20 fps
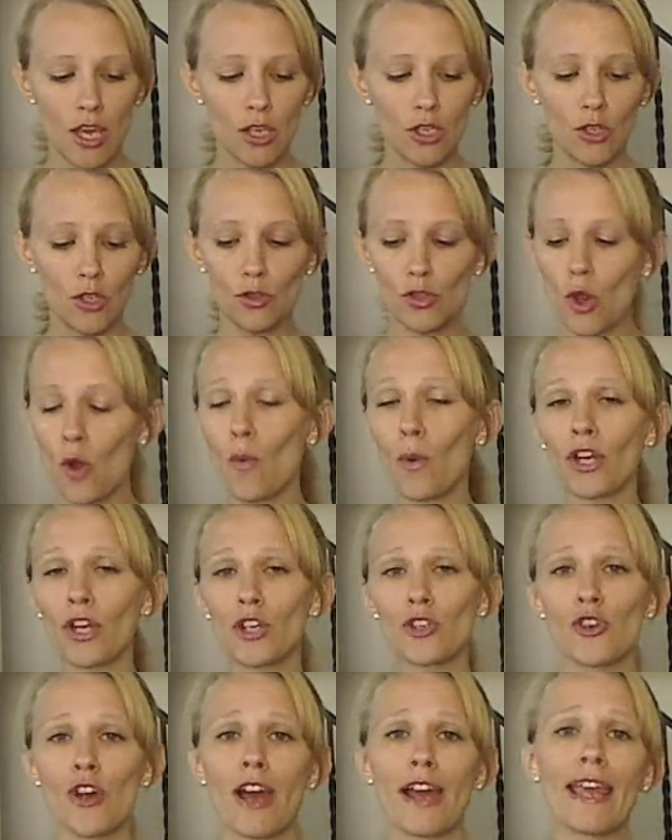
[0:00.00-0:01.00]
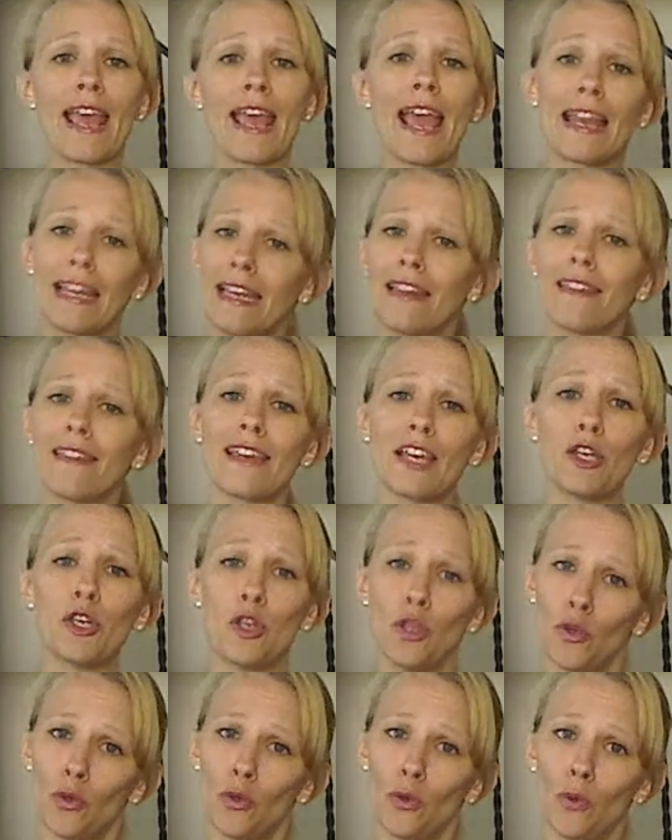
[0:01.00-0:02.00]
you don't want to try anything
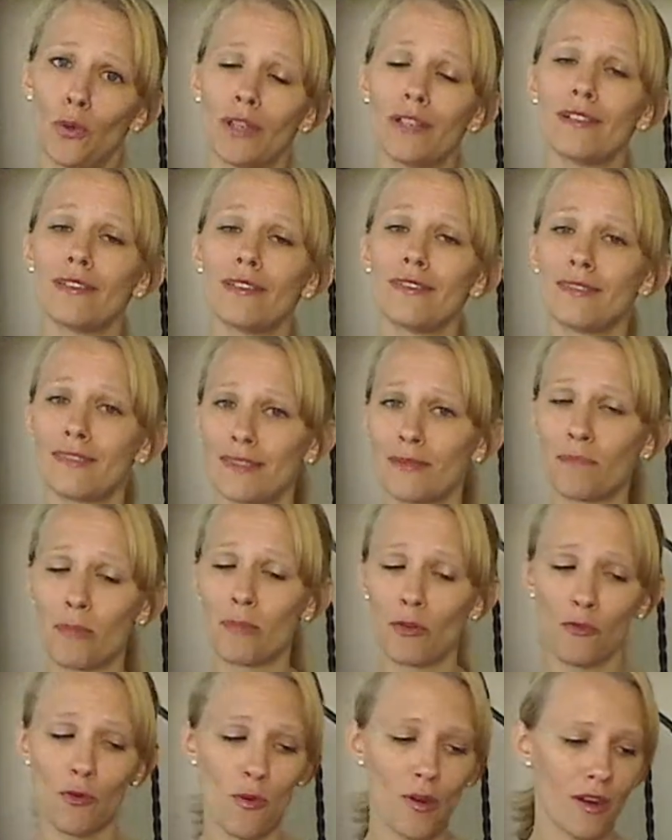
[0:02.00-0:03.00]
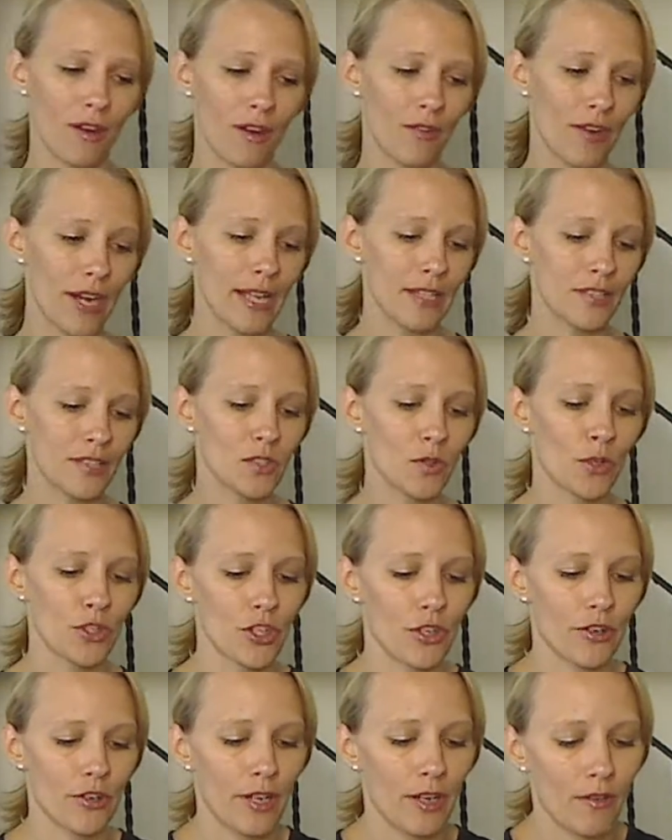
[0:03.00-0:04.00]
new before a race or
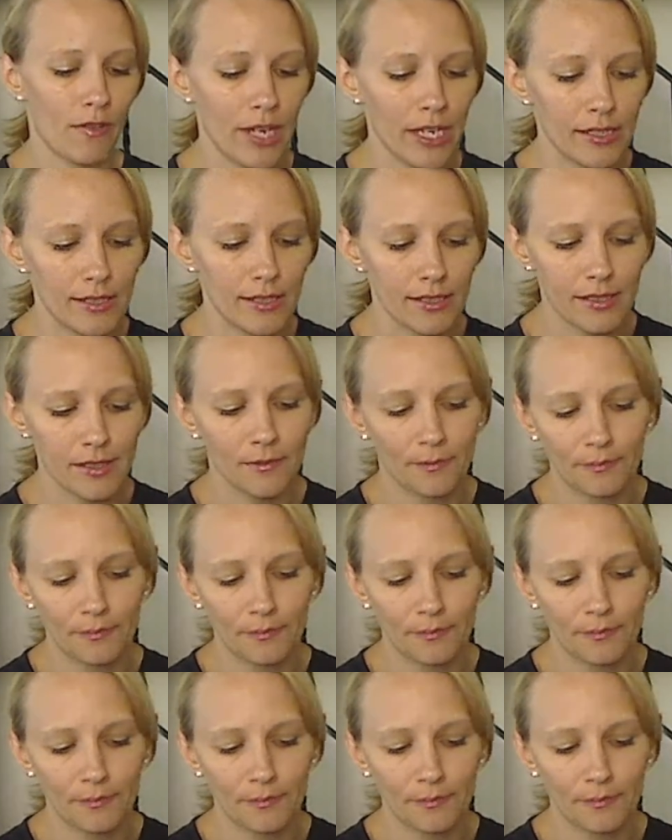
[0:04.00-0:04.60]
during a race.